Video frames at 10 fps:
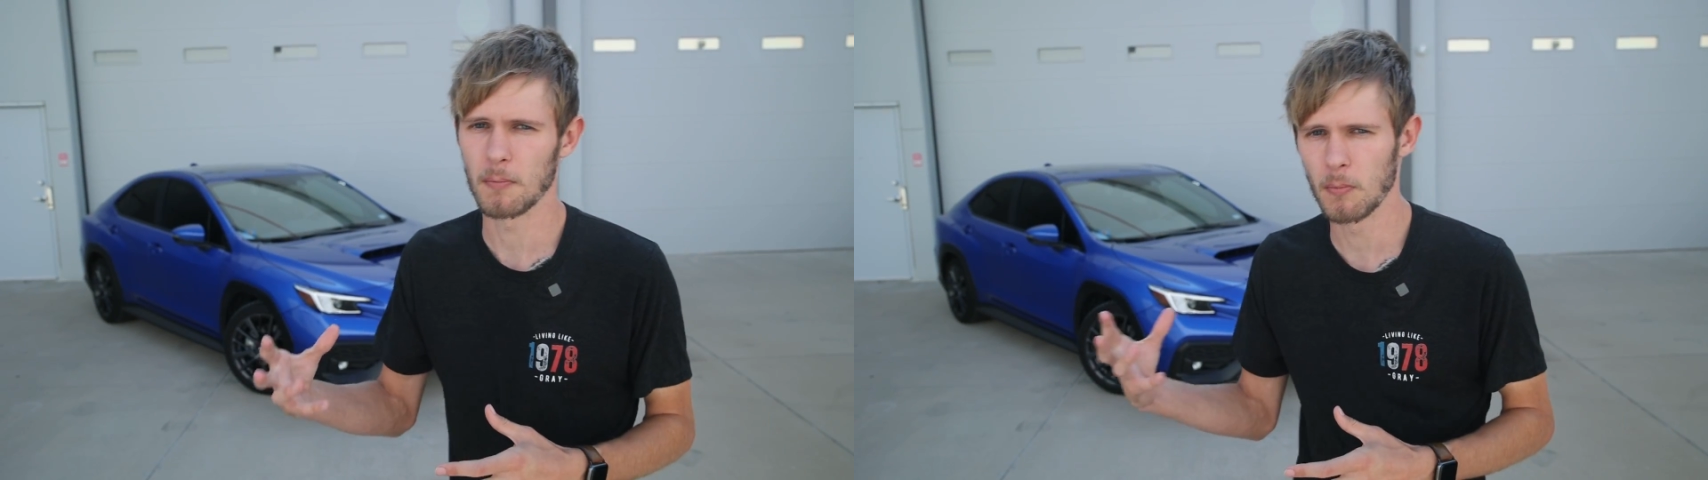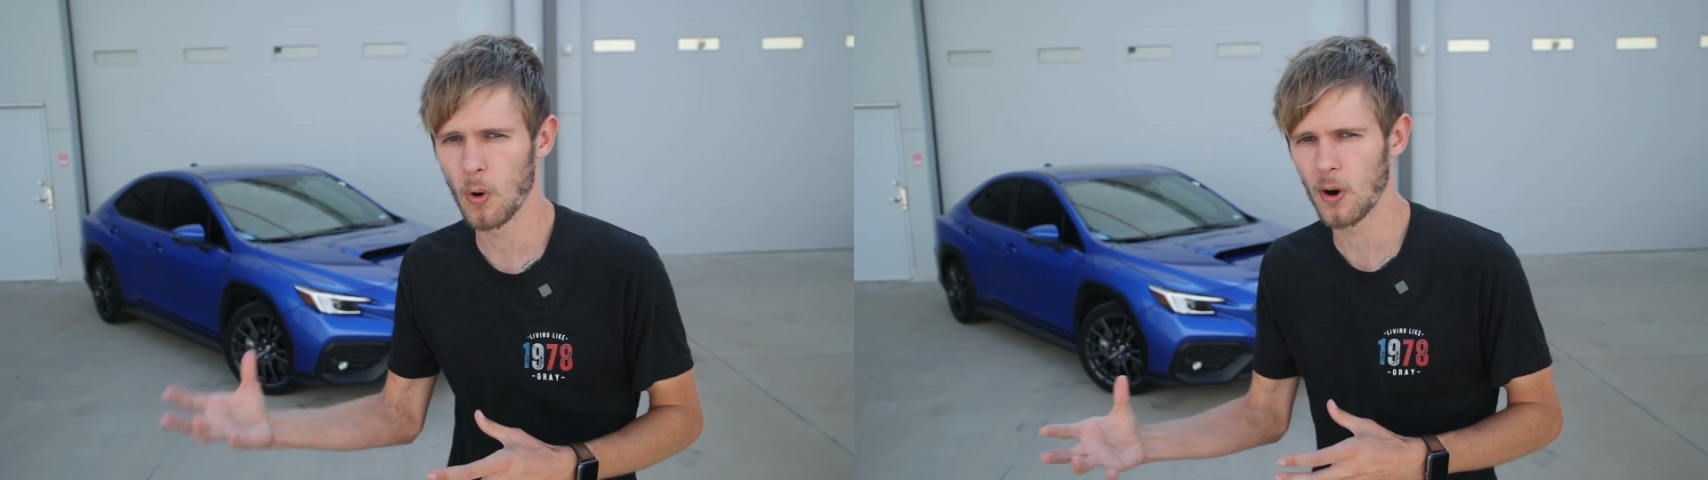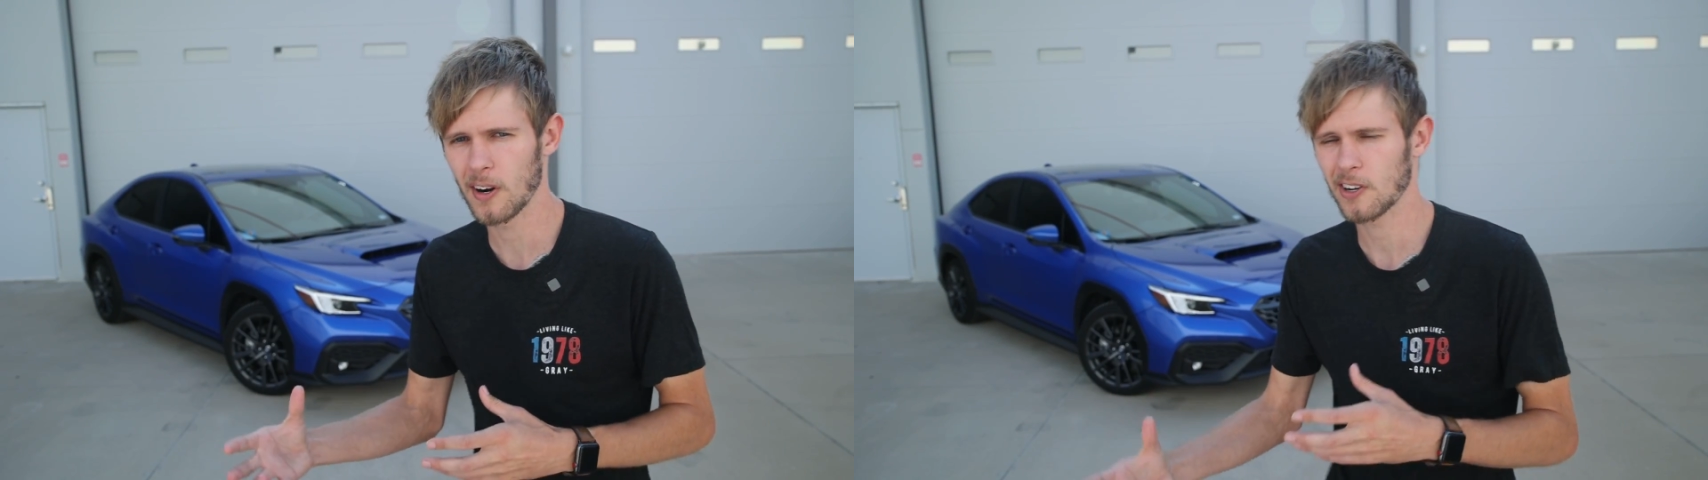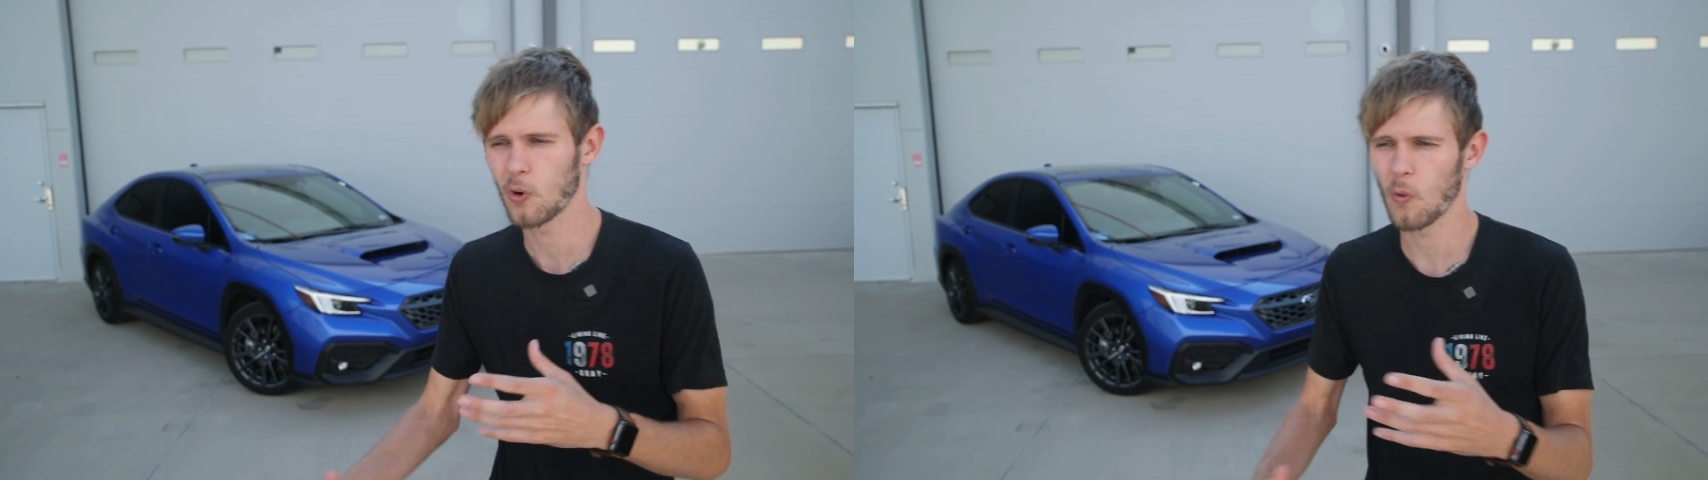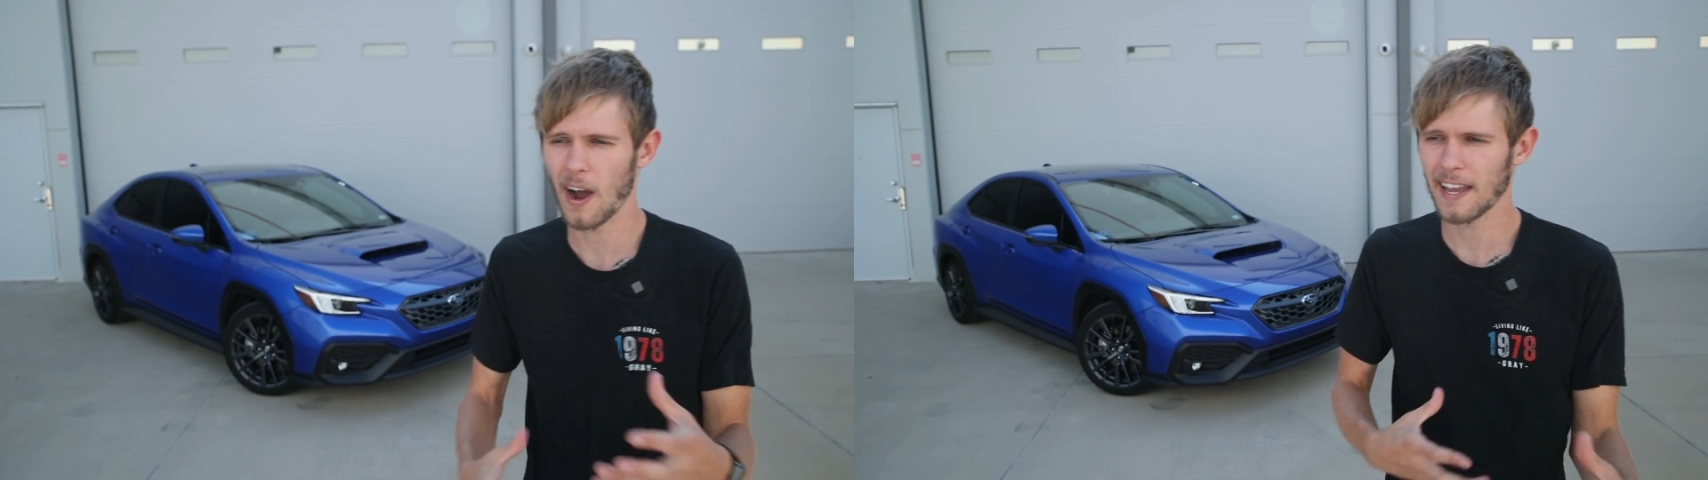more
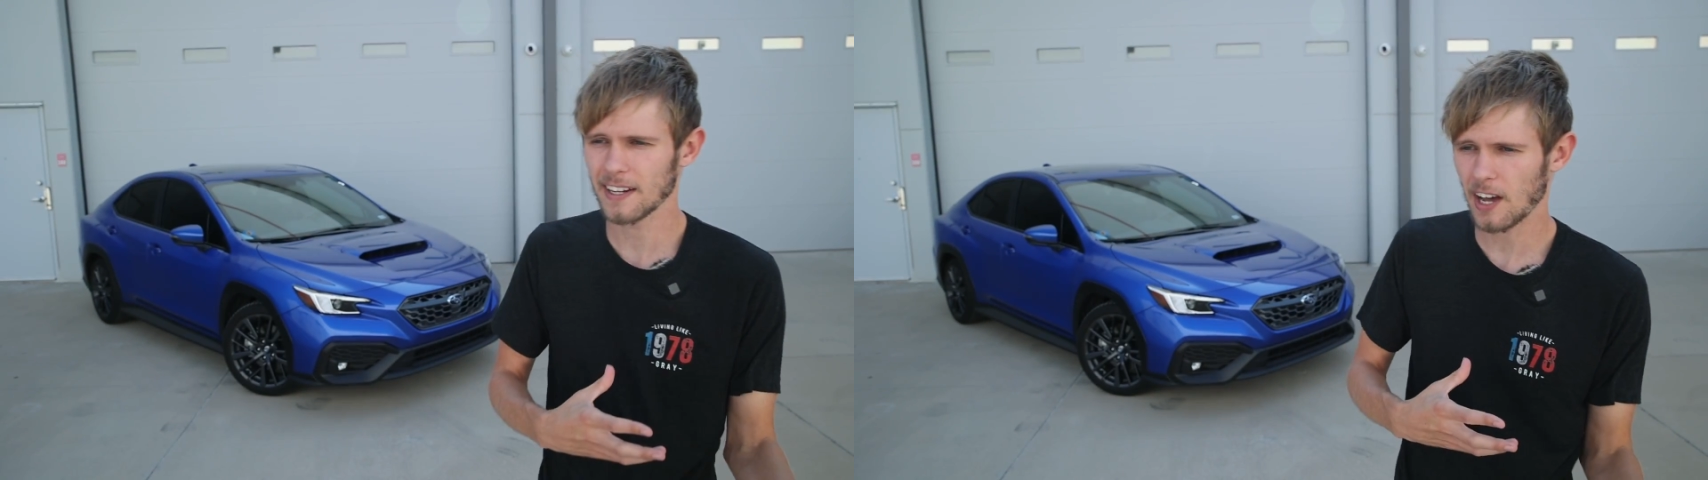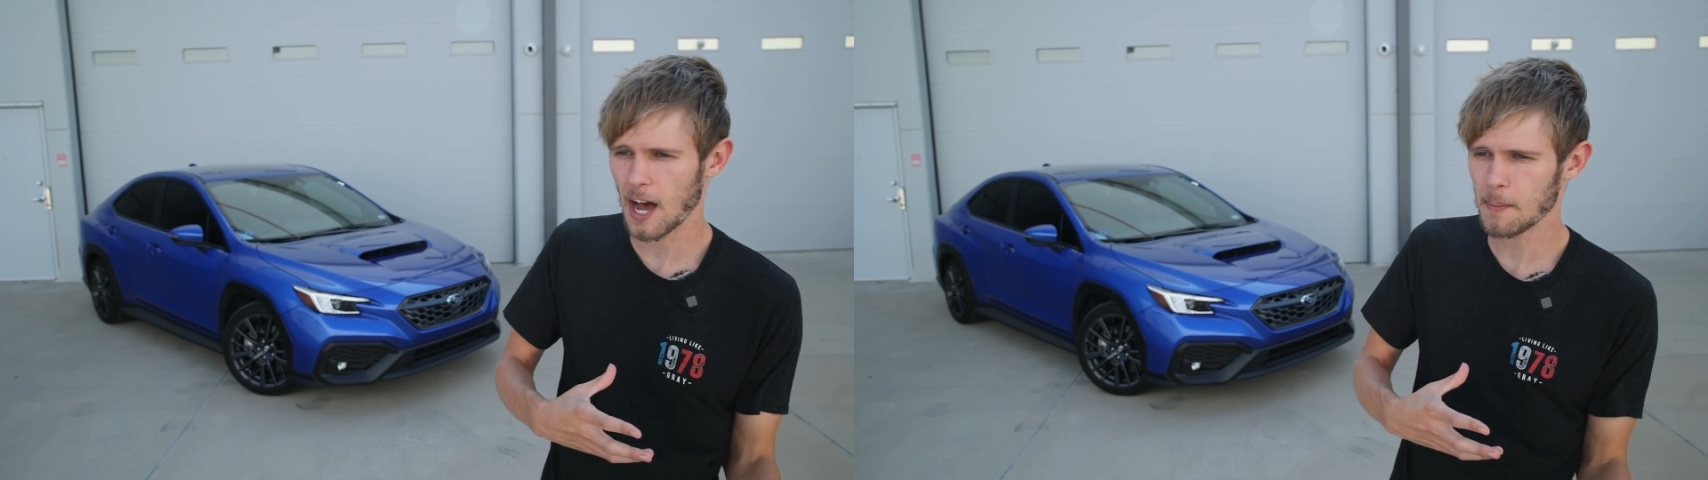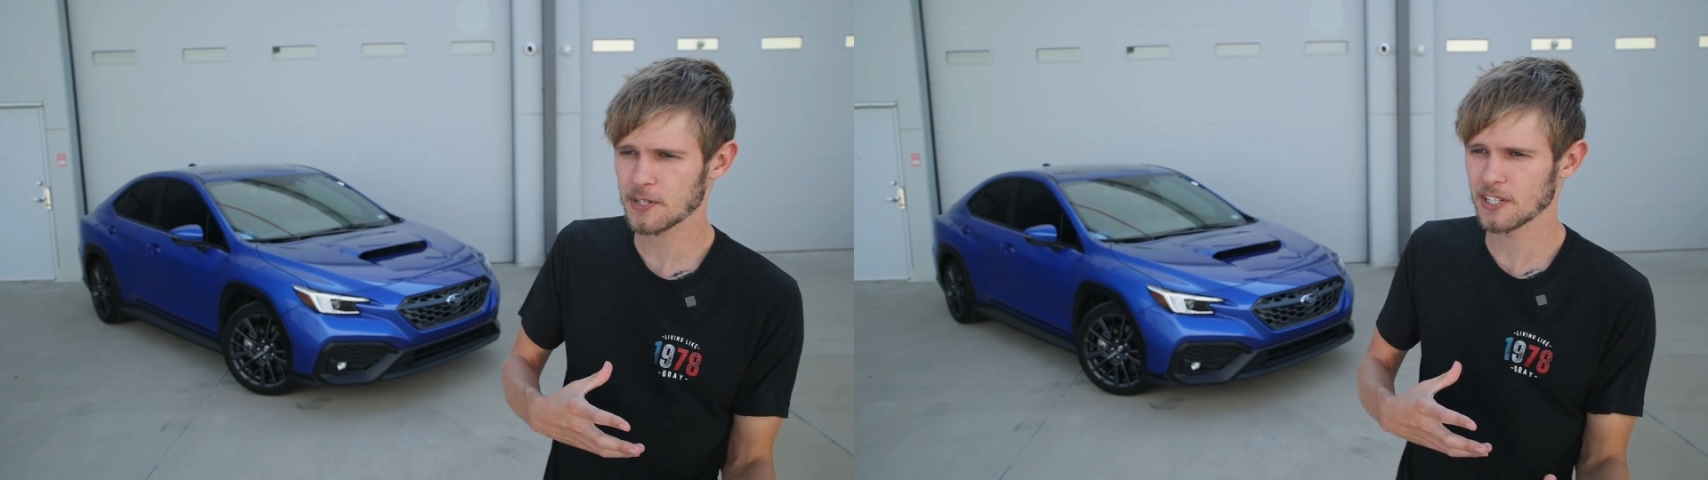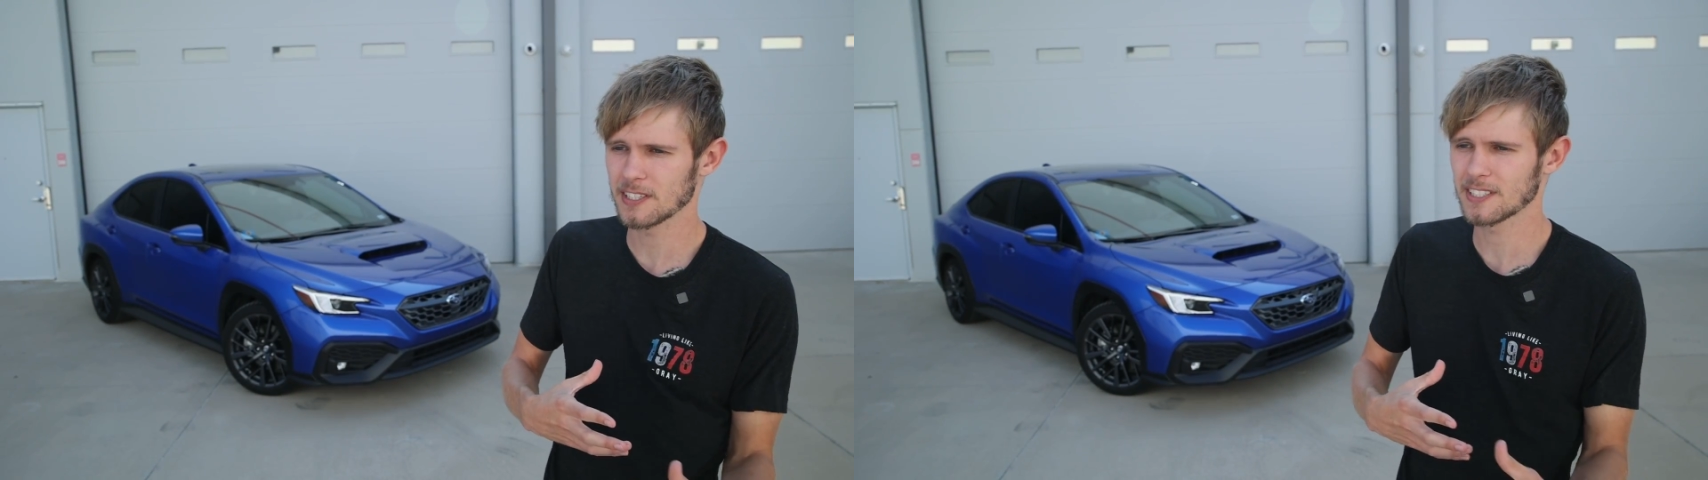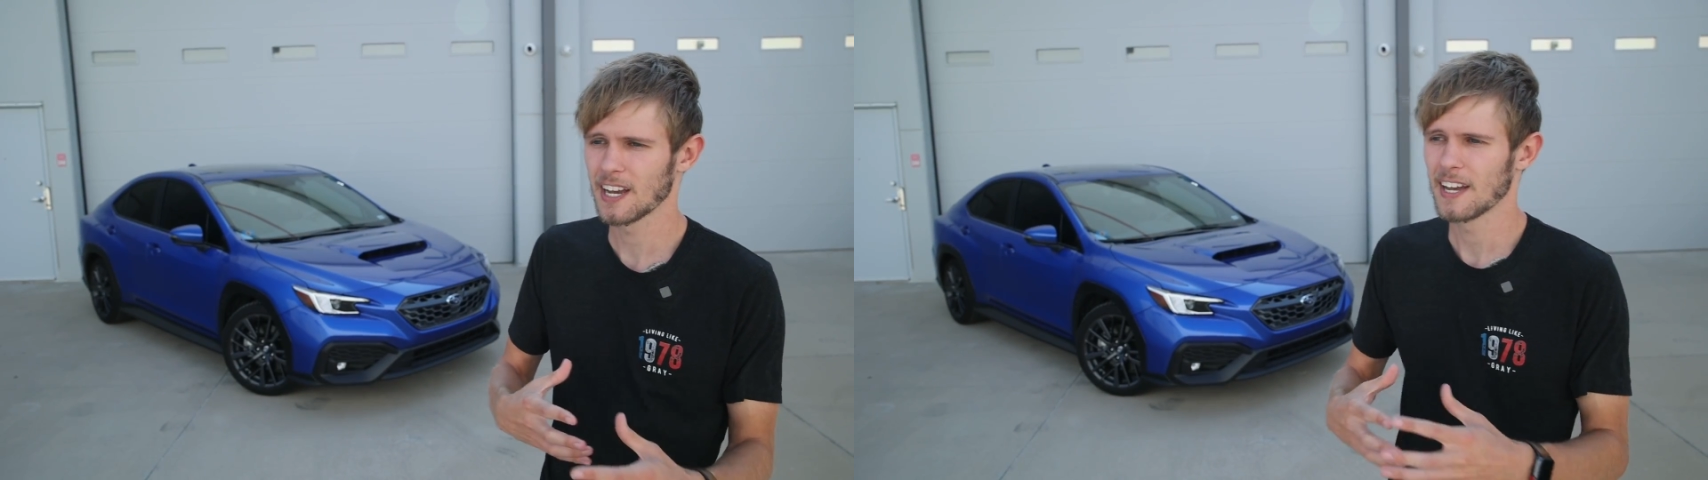quiet
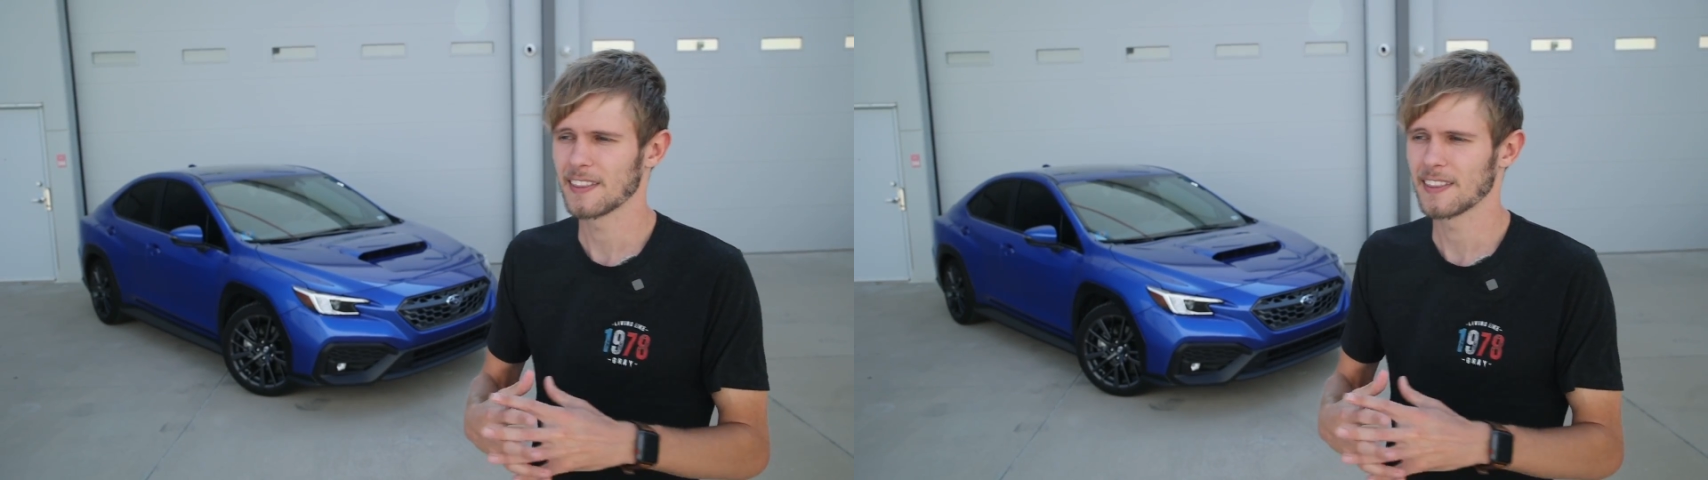options